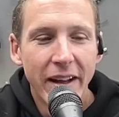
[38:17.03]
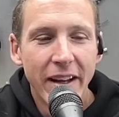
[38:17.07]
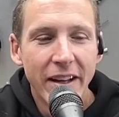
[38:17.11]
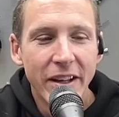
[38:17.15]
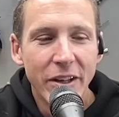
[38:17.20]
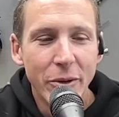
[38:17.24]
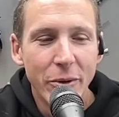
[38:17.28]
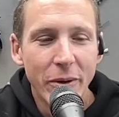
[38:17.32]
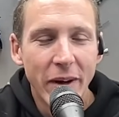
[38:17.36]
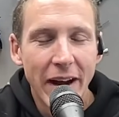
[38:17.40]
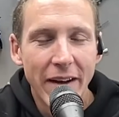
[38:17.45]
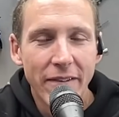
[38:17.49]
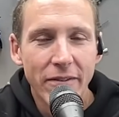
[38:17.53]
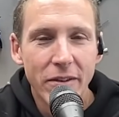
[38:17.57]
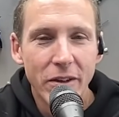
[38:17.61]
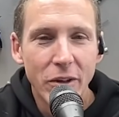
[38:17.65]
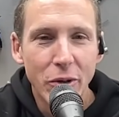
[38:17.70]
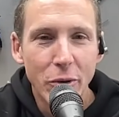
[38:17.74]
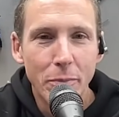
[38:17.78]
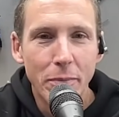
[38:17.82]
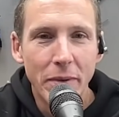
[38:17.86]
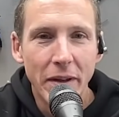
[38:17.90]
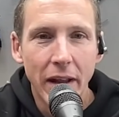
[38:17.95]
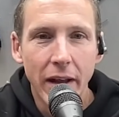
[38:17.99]

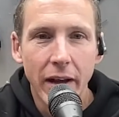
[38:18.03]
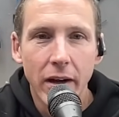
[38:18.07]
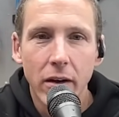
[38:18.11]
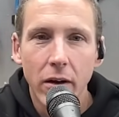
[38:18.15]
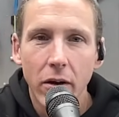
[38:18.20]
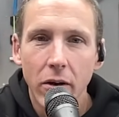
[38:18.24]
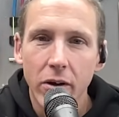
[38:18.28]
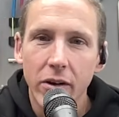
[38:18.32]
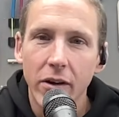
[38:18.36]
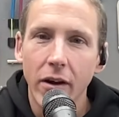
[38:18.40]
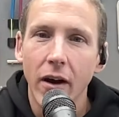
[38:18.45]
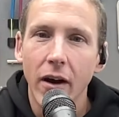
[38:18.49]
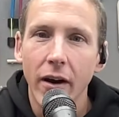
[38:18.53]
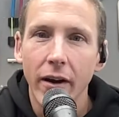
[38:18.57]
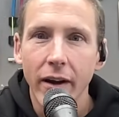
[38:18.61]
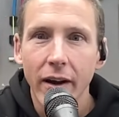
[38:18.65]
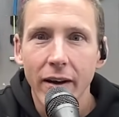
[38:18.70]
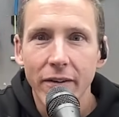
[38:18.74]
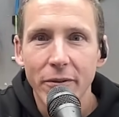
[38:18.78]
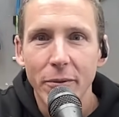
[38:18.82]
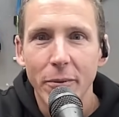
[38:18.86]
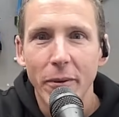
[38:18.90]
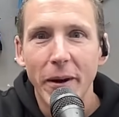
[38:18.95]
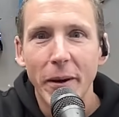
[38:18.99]
you'd be like, "Oh God, I
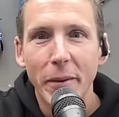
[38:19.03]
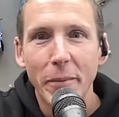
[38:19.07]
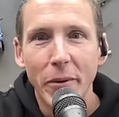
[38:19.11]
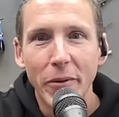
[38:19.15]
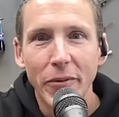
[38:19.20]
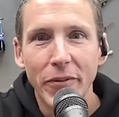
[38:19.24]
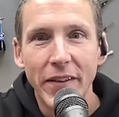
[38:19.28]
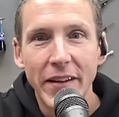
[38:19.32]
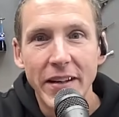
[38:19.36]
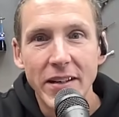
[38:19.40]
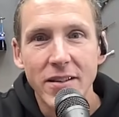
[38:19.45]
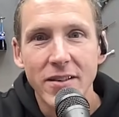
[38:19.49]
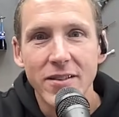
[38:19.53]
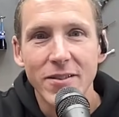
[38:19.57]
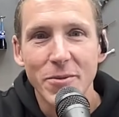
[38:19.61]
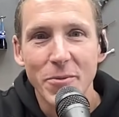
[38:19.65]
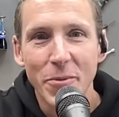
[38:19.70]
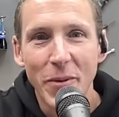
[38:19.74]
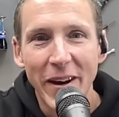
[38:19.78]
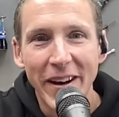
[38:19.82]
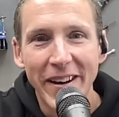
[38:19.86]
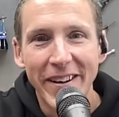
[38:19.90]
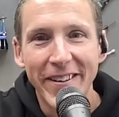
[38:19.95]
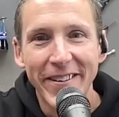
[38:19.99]
have to write about this as
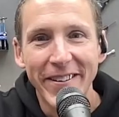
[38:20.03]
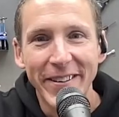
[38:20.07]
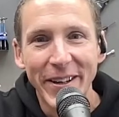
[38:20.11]
well."